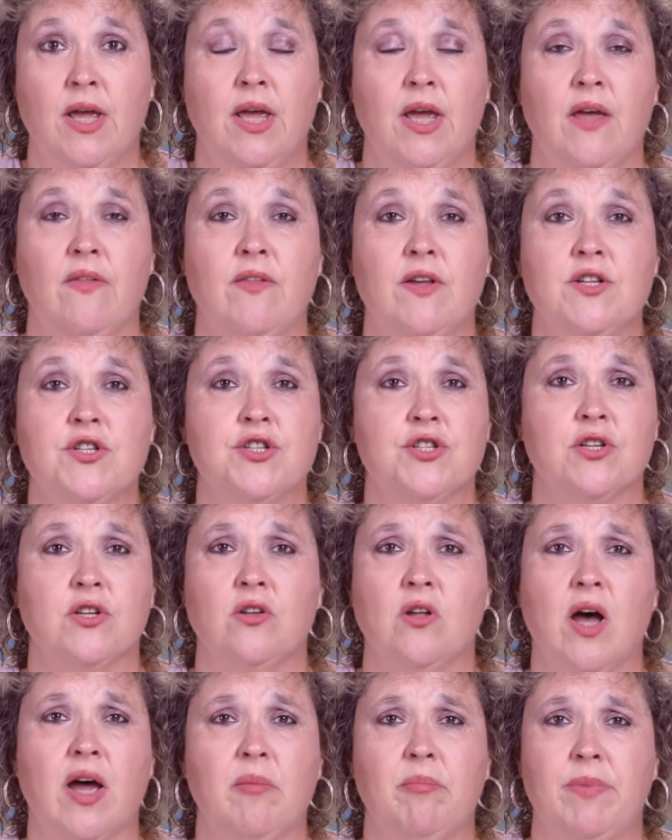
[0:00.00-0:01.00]
And these
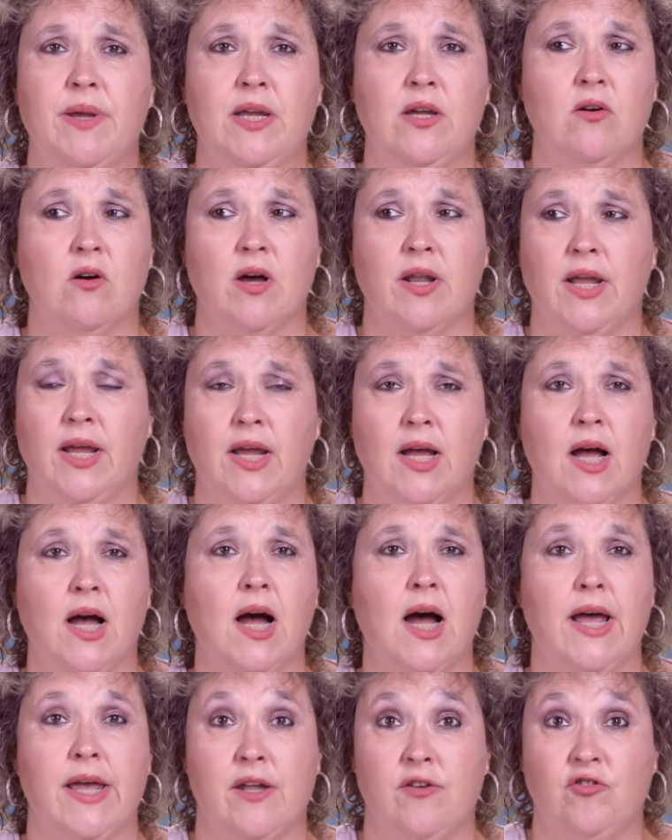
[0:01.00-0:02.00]
should not be on a
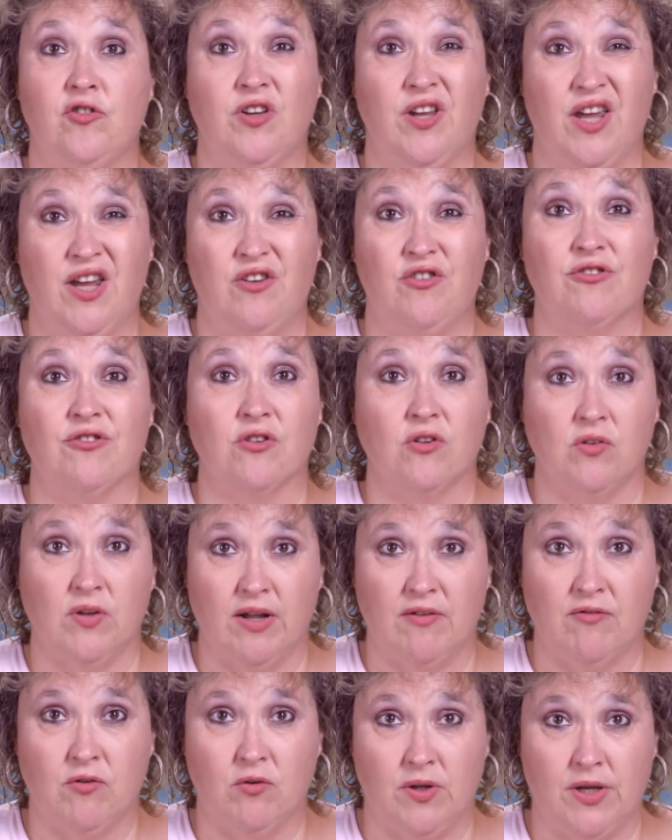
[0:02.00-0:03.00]
high educational
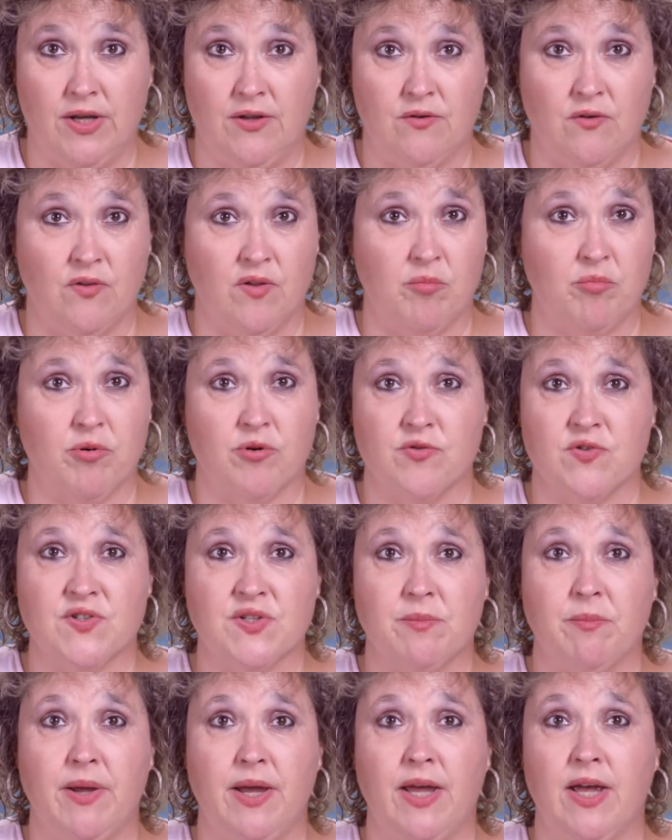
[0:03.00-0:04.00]
level either. The
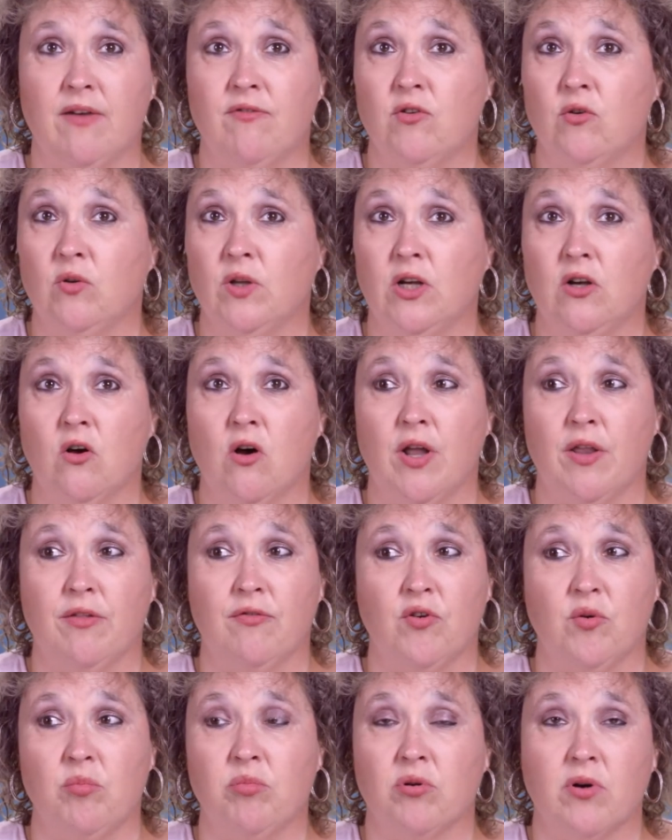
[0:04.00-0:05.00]
person may have only gone
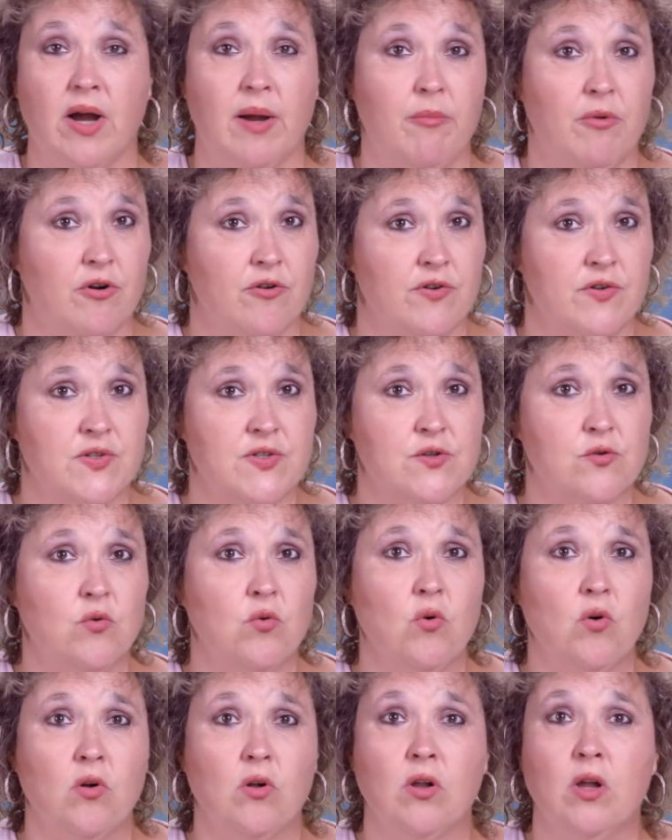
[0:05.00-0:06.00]
through primary
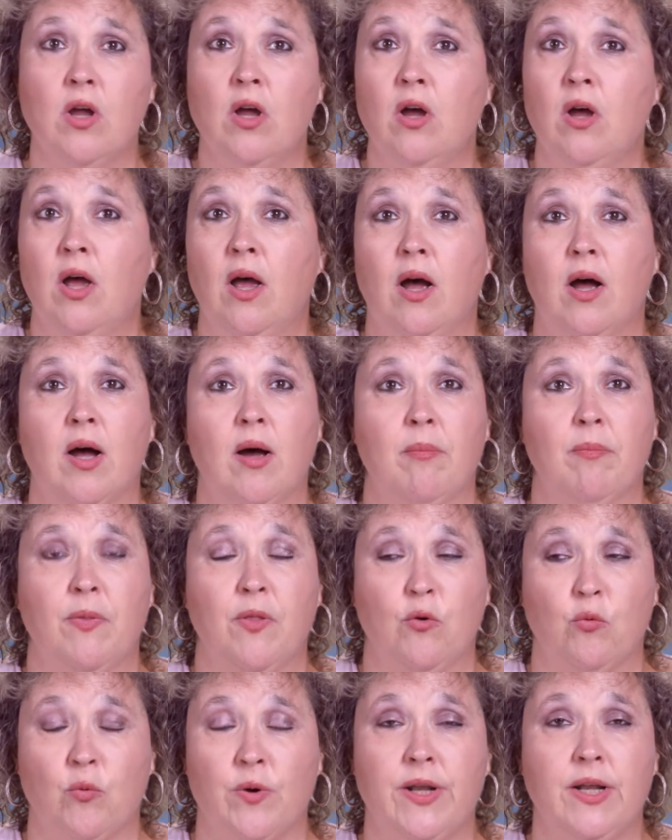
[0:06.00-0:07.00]
school.
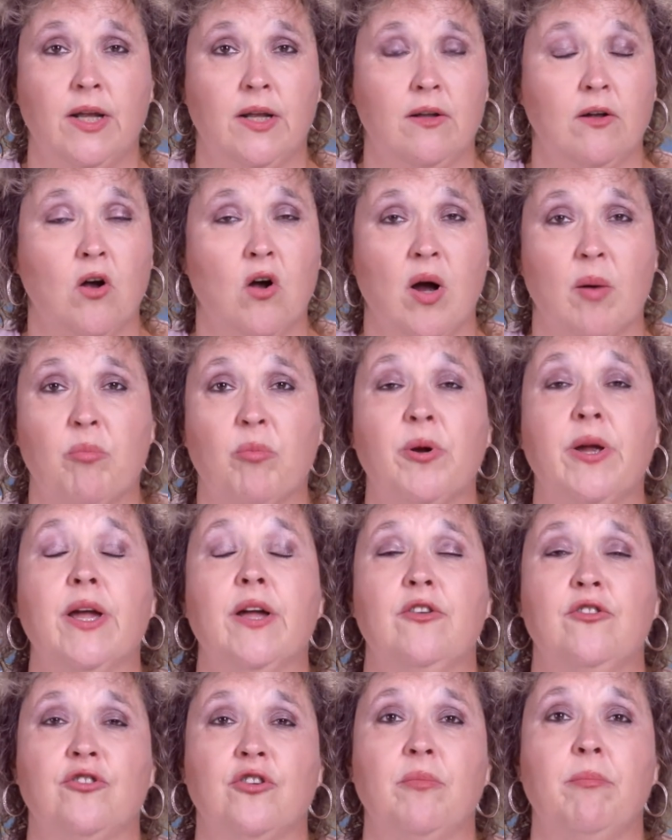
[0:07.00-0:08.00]
The reading
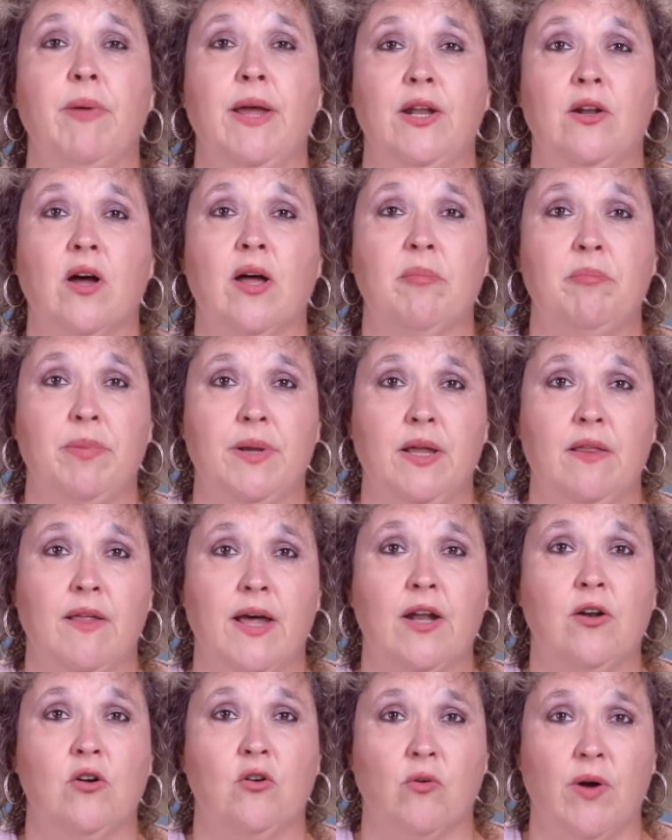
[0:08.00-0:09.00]
comprehension may not be
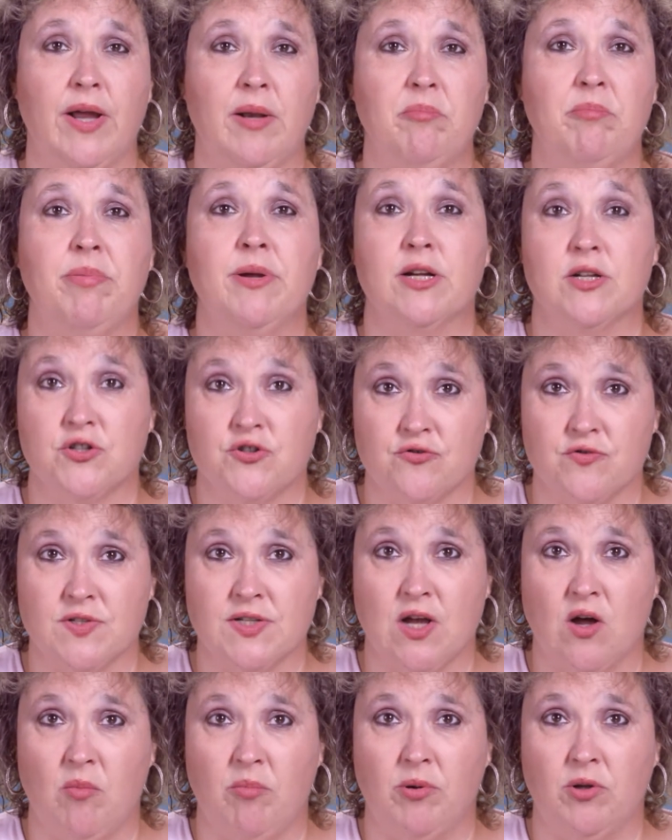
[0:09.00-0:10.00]
that great.
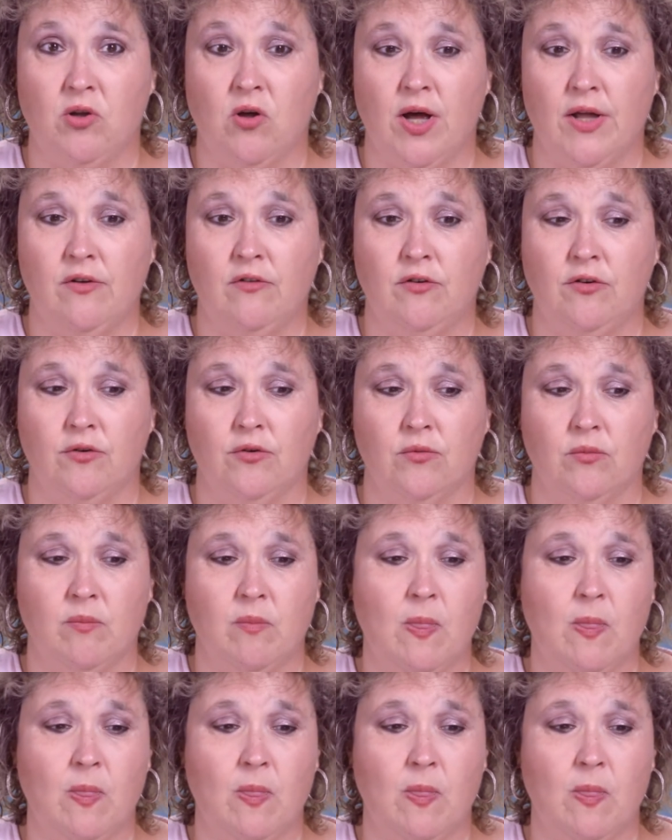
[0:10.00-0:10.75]
Pictures help a lot too.